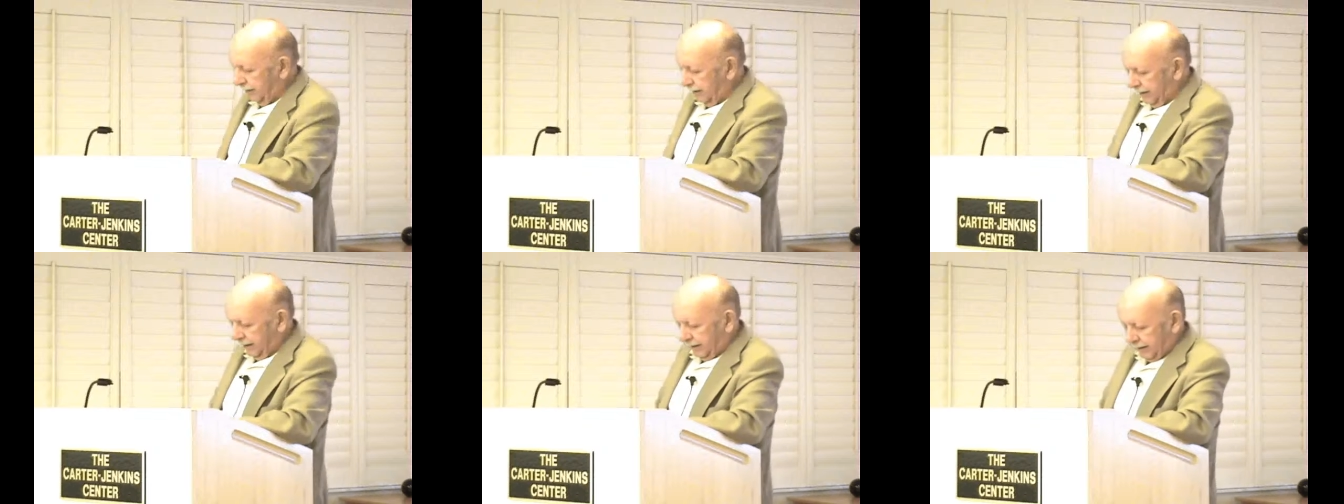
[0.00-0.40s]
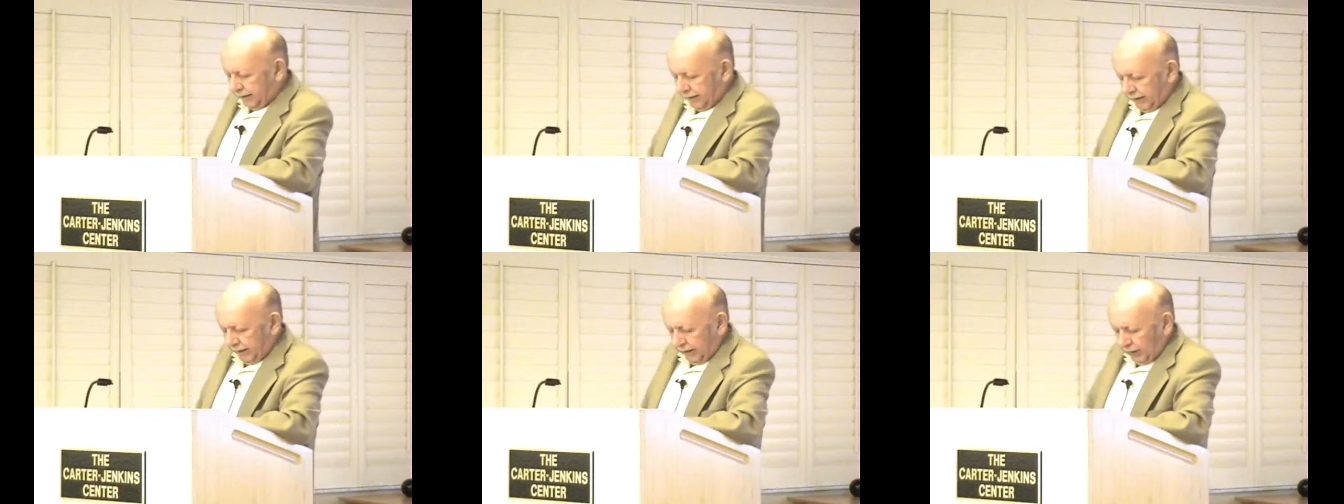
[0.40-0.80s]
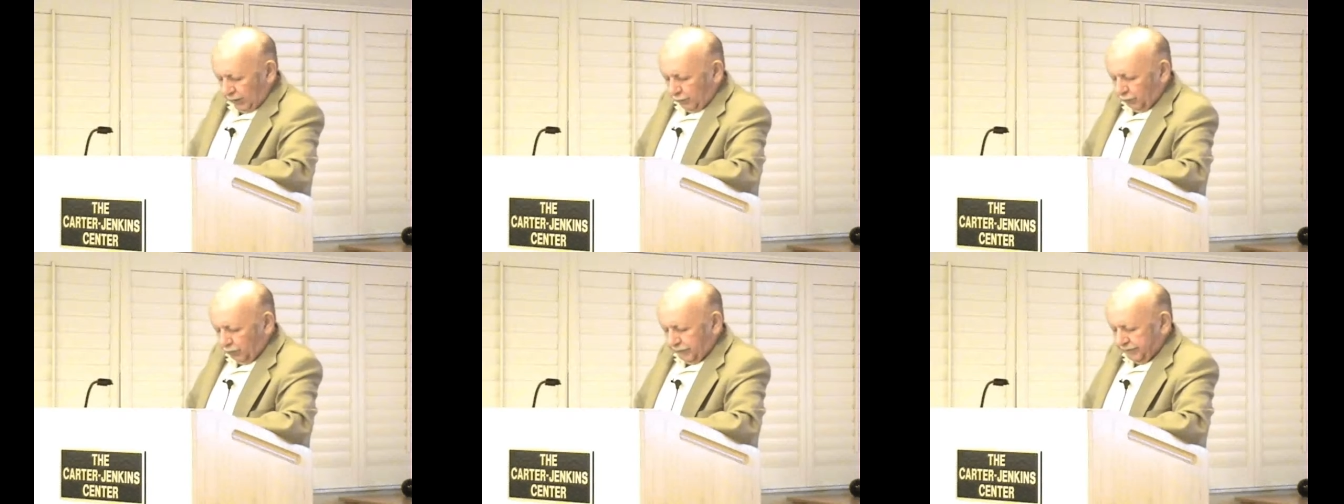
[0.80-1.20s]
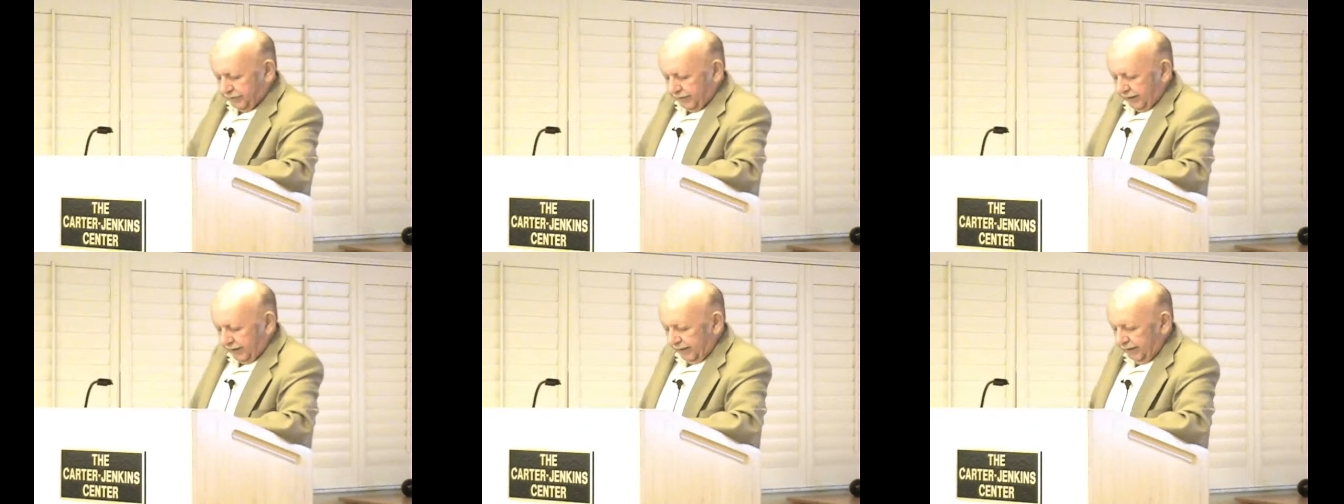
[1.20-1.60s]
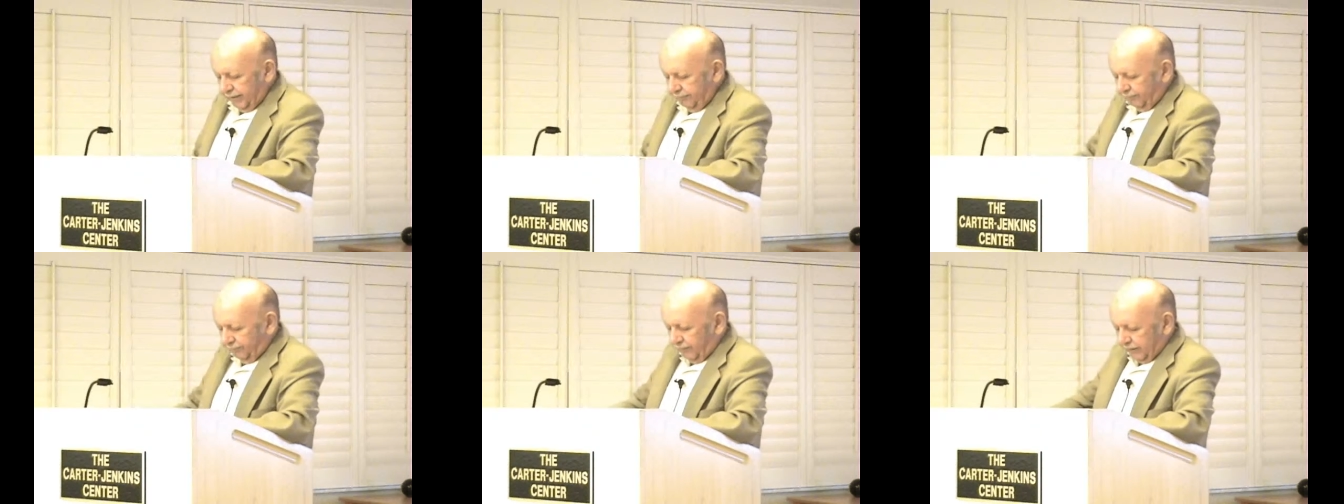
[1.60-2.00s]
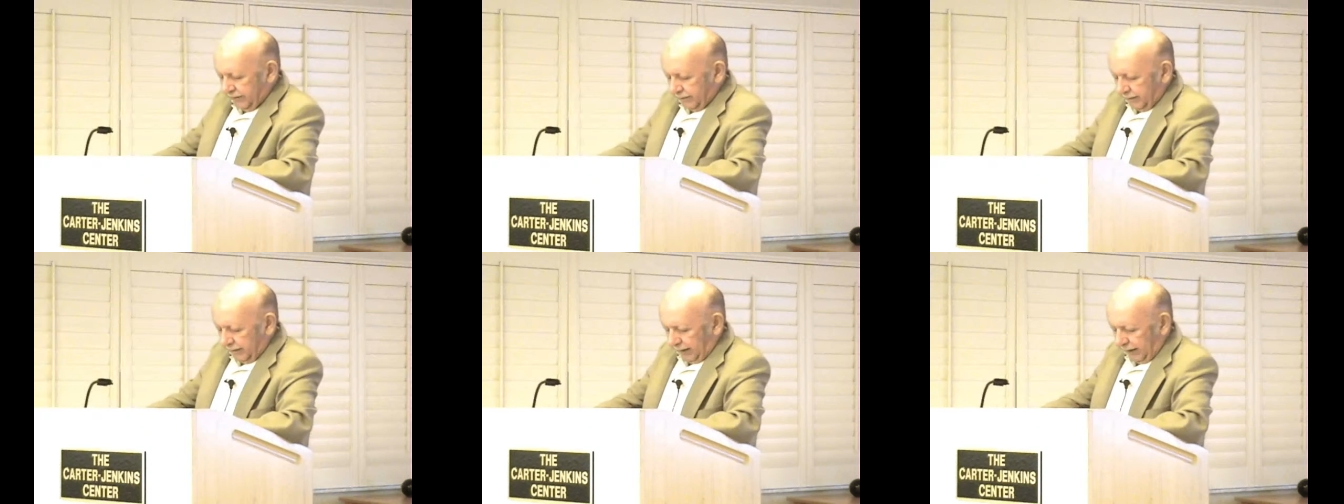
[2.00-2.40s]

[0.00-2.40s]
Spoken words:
linked with the infant